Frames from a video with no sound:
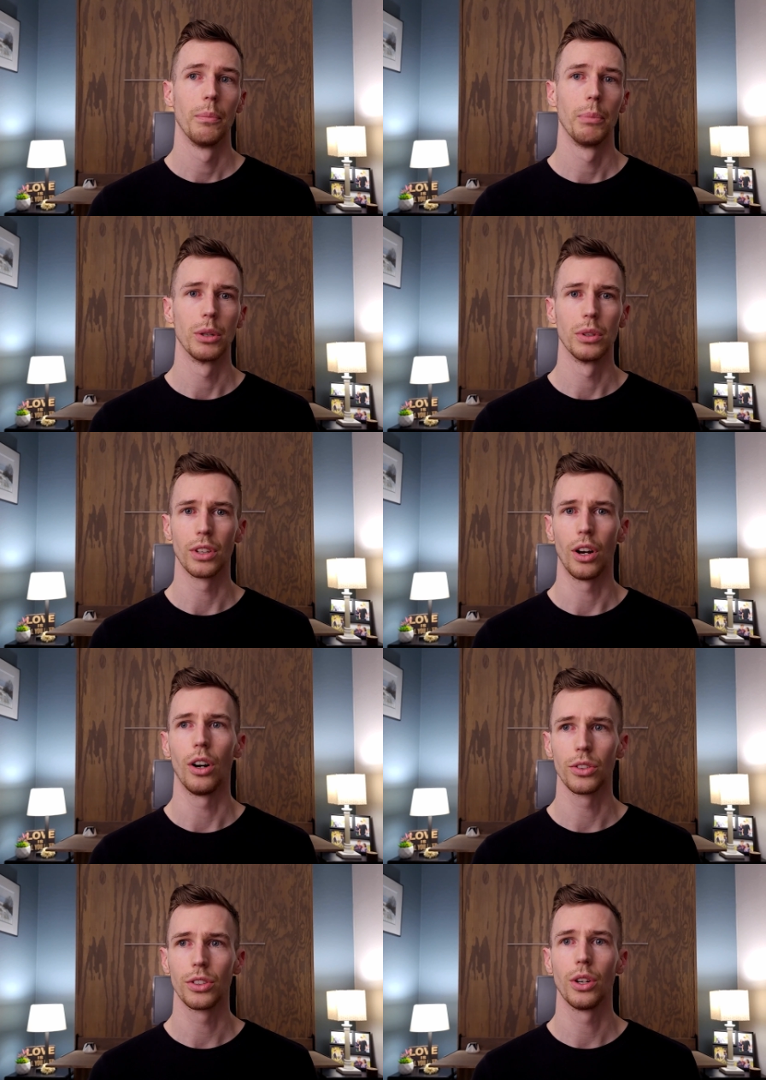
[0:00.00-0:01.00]
But it was
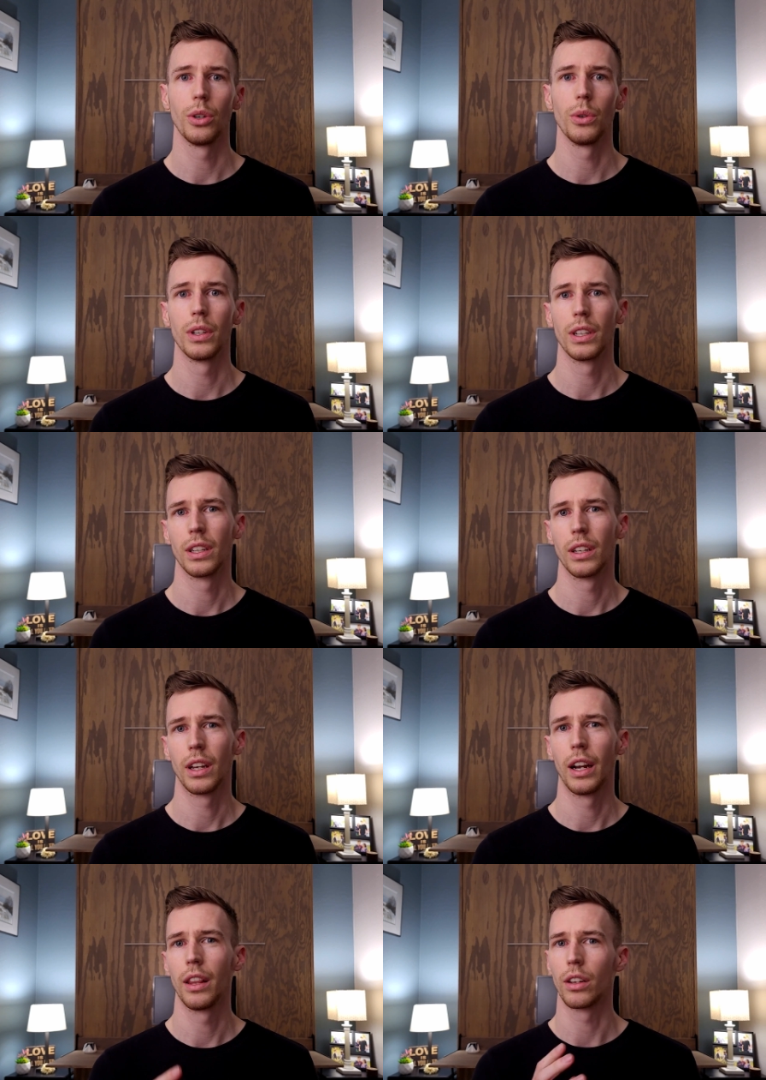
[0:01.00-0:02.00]
also
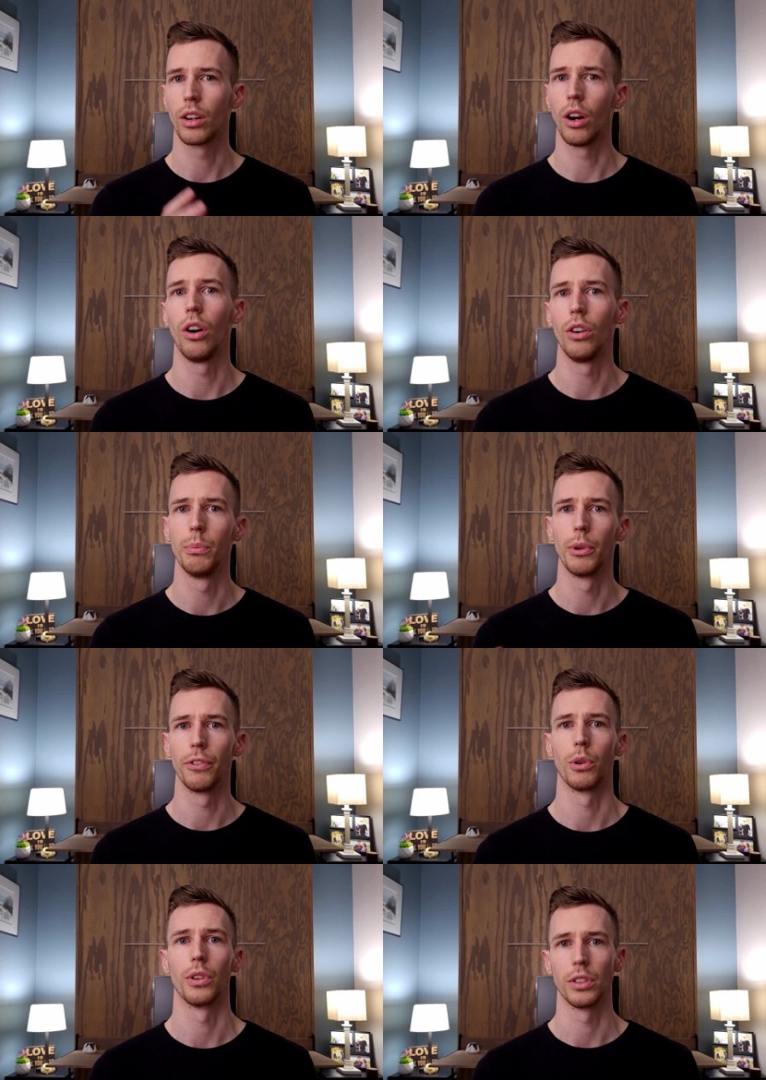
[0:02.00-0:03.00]
kind of the calm
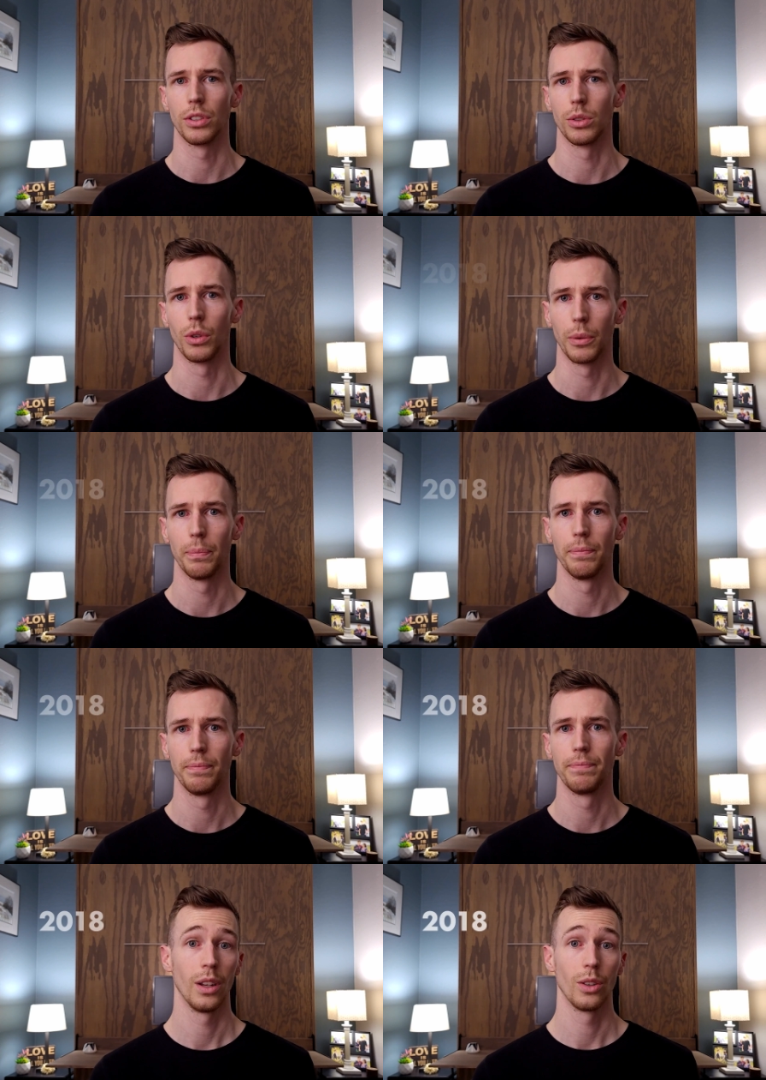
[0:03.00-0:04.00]
before the storm.